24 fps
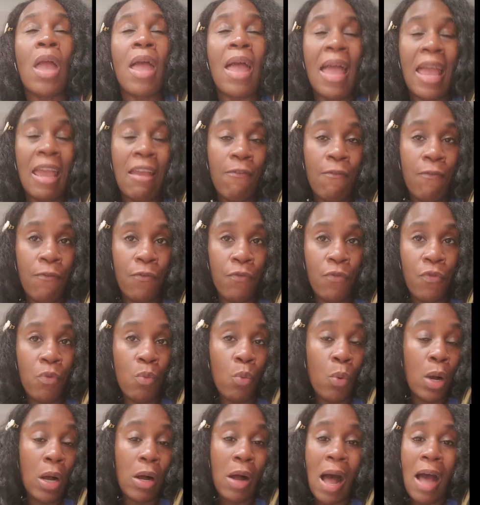a,
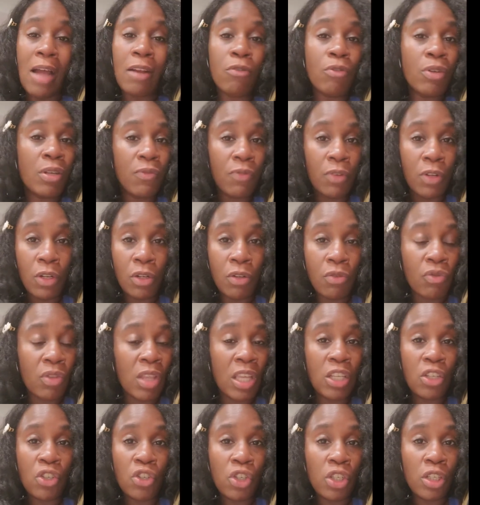well, I don't even
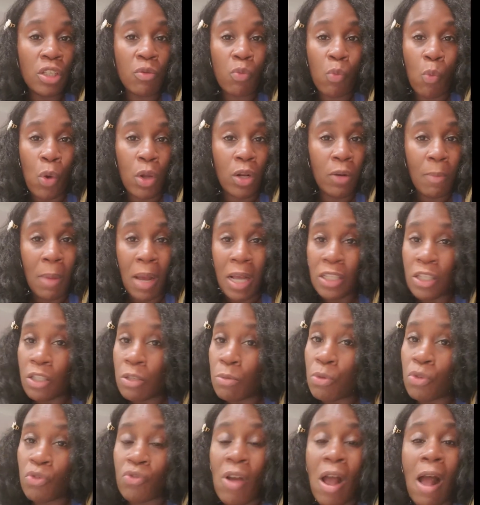think she's one of my
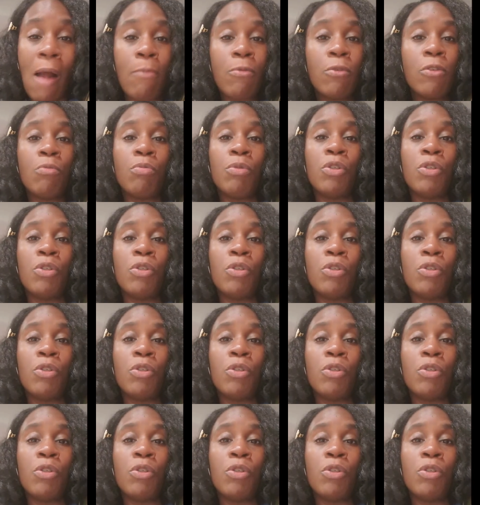subscribers,